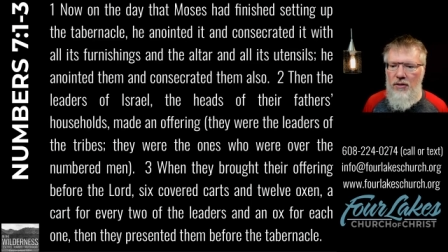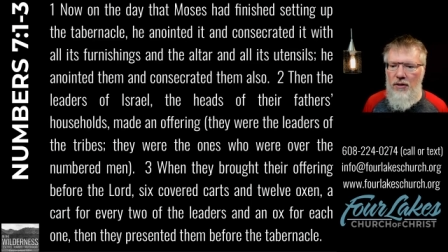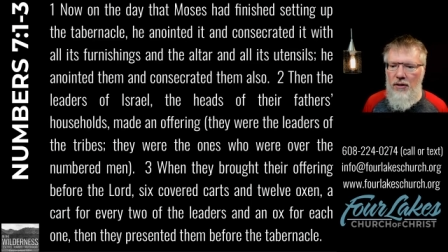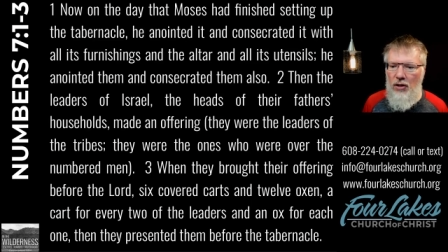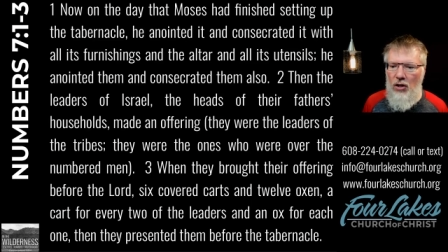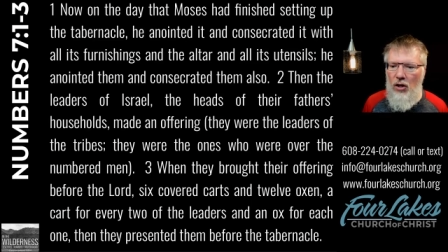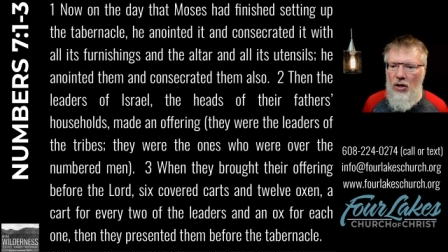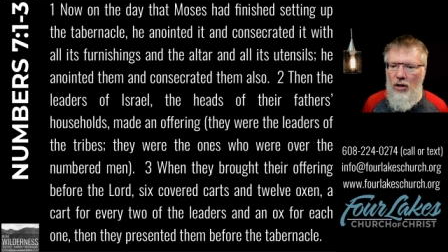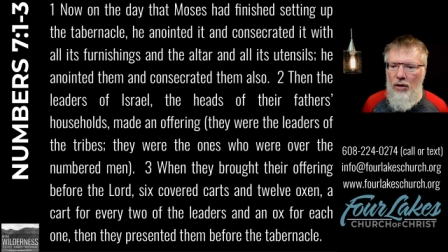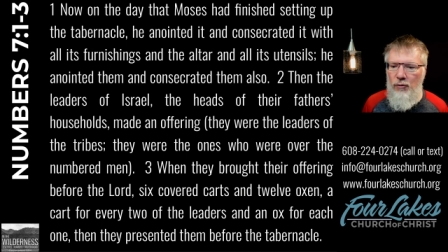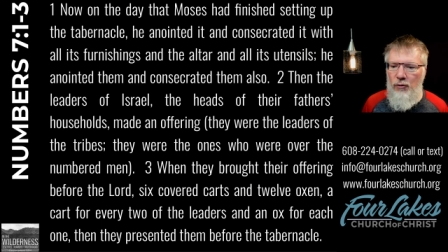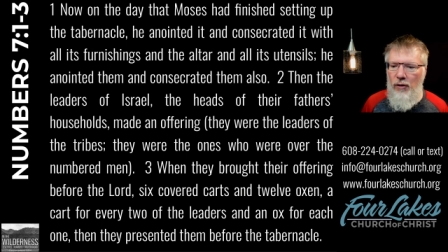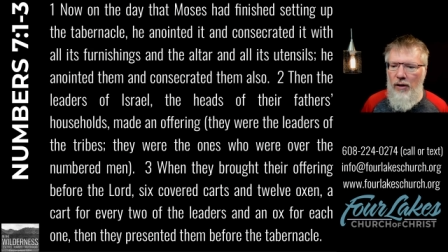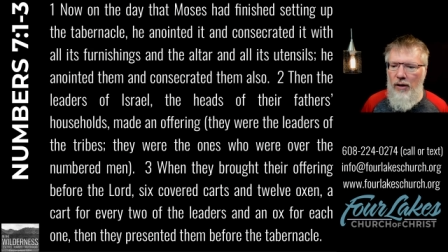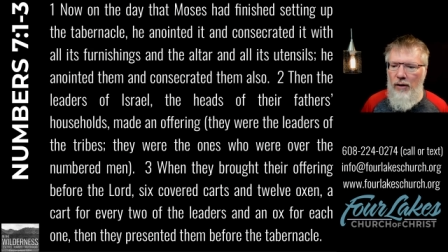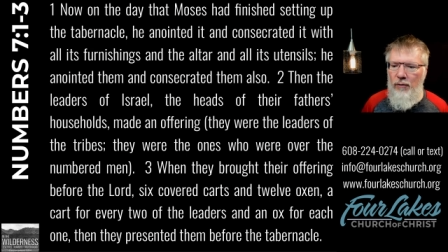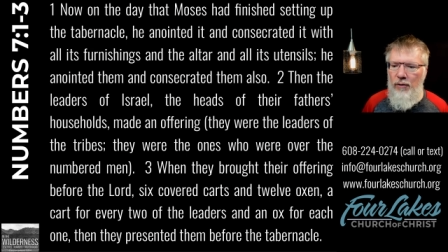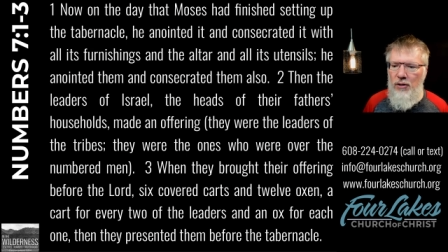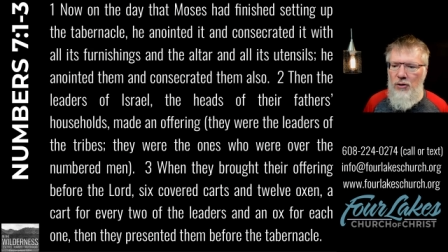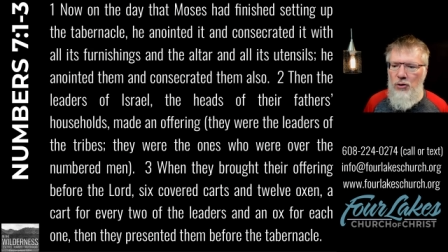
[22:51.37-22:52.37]
a cart for
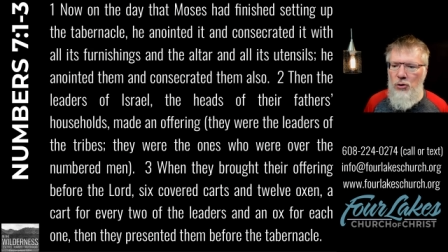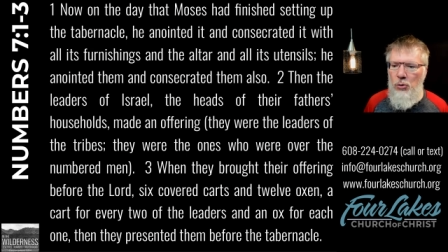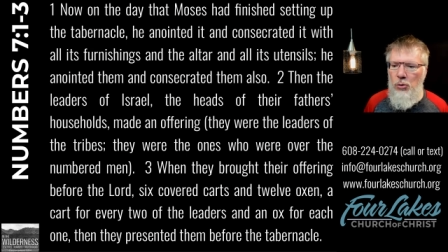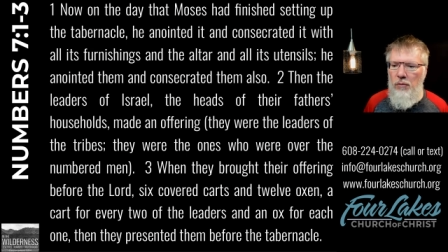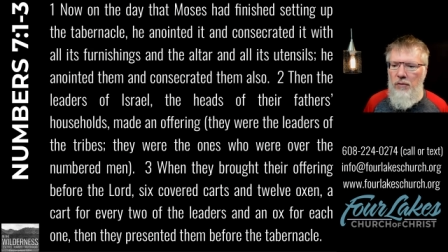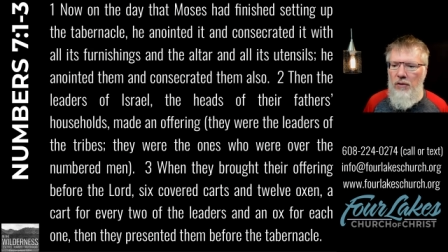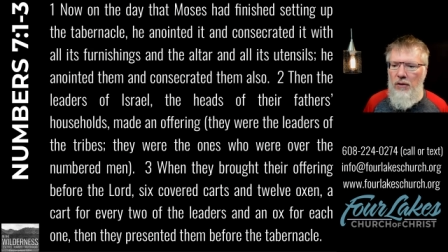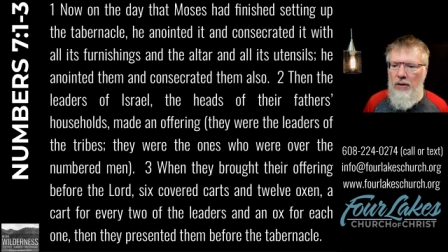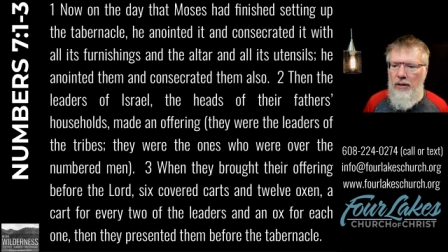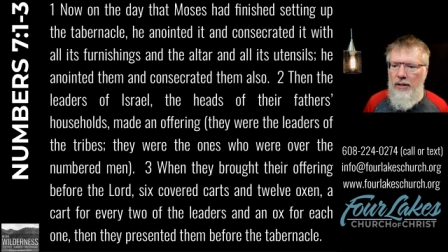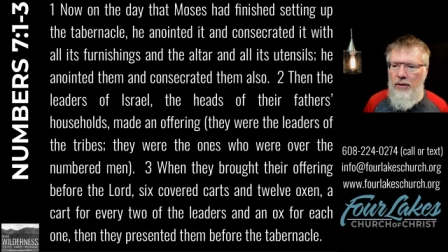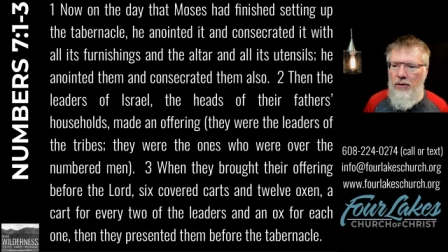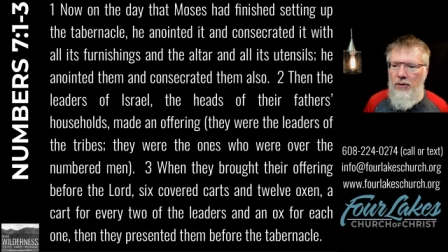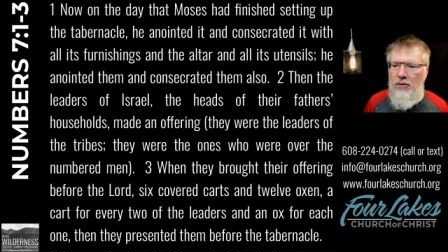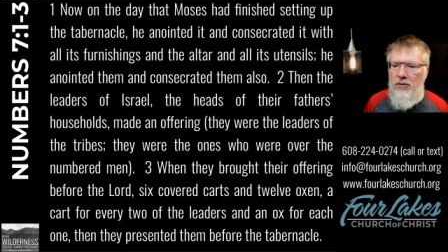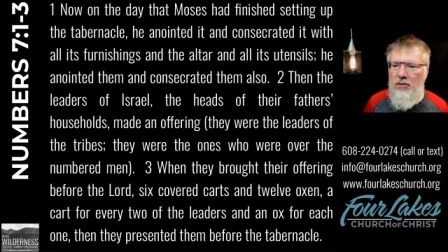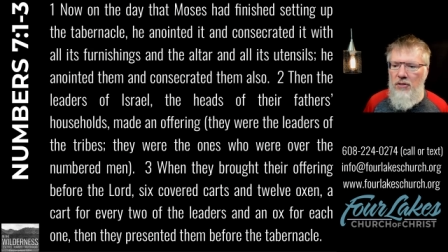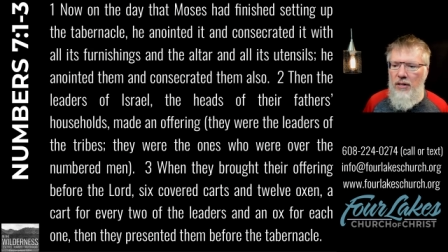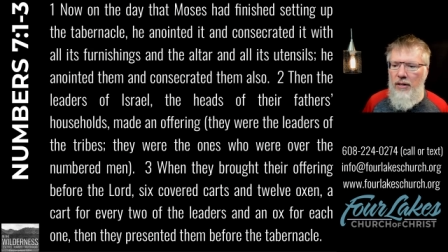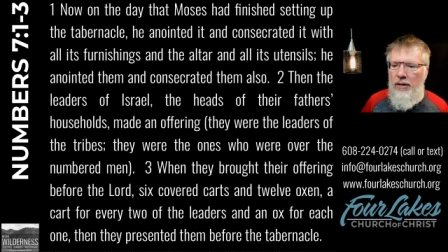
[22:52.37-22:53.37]
every two of the
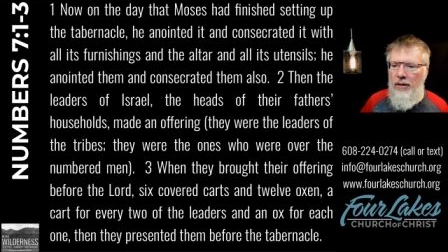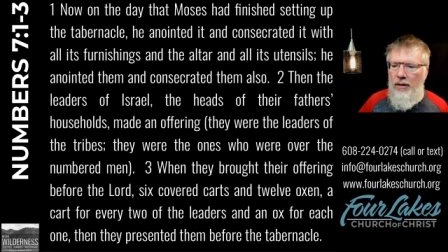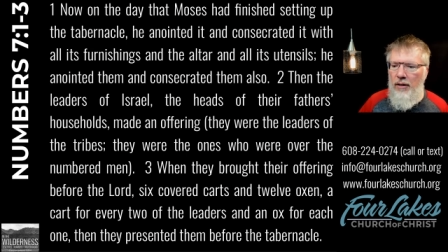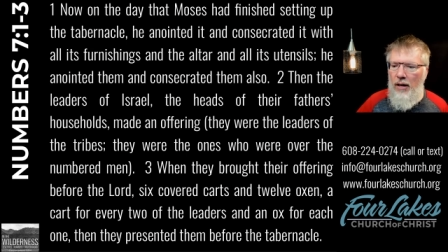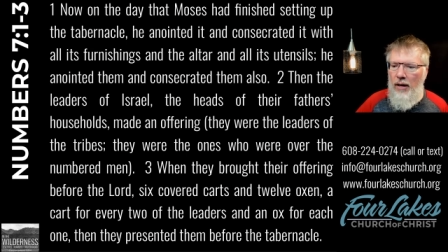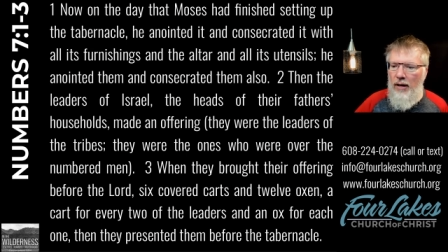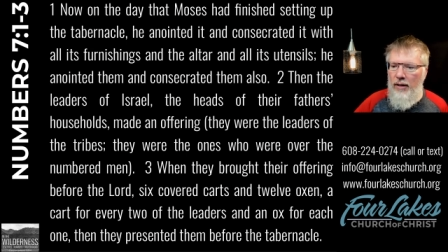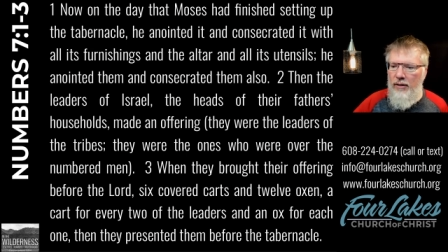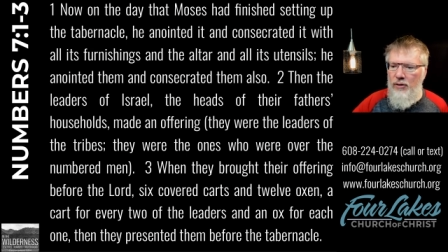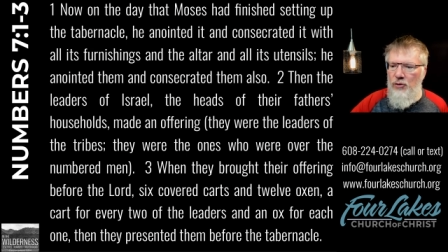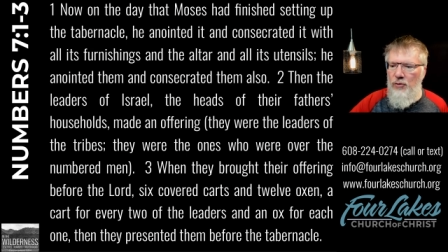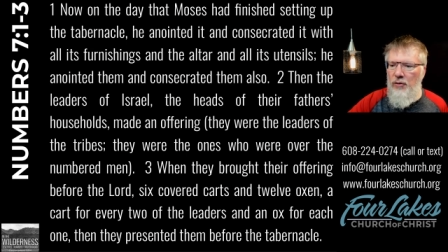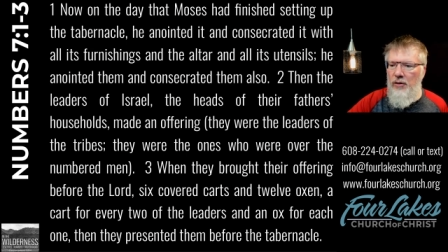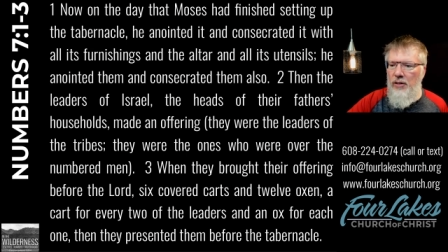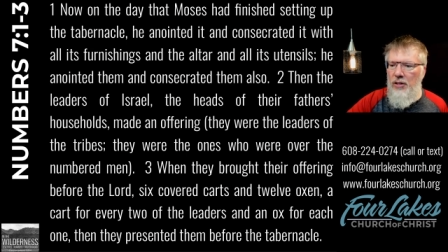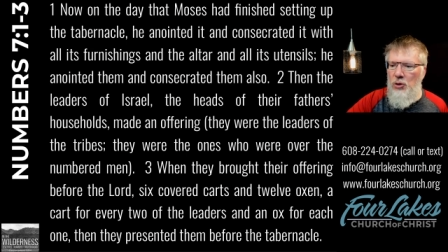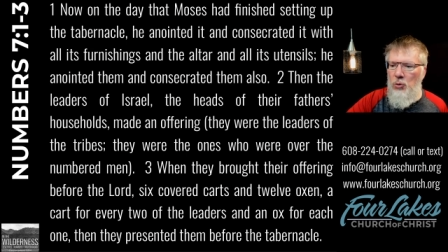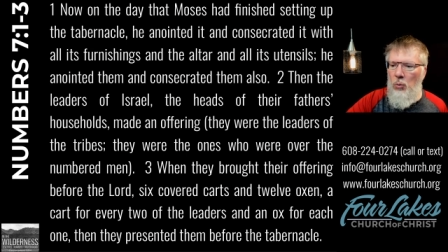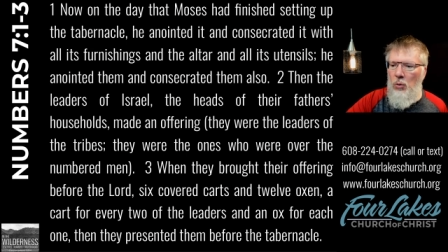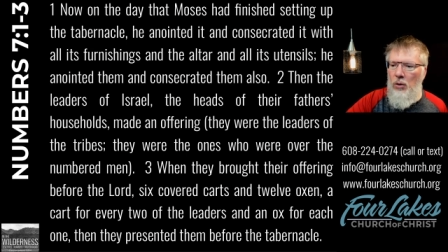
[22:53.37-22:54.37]
leaders, and an ox for
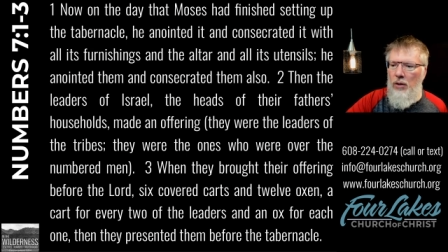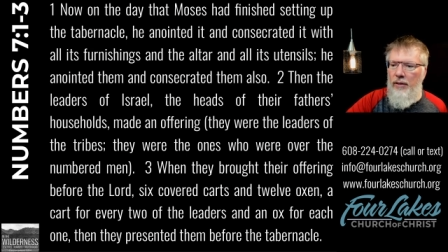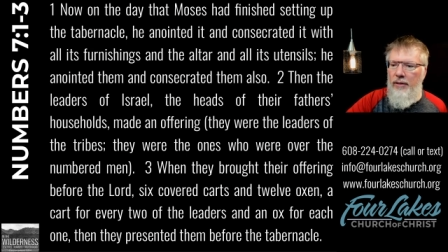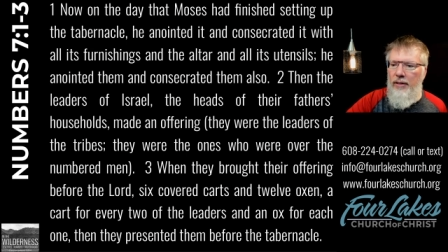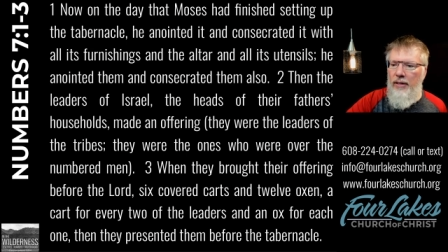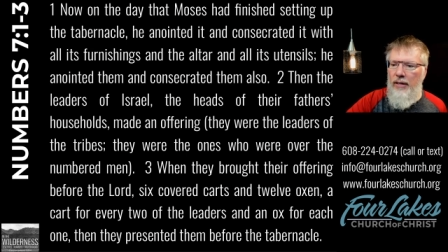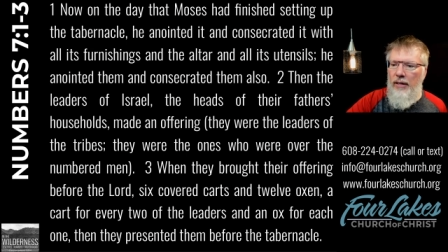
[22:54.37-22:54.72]
each one.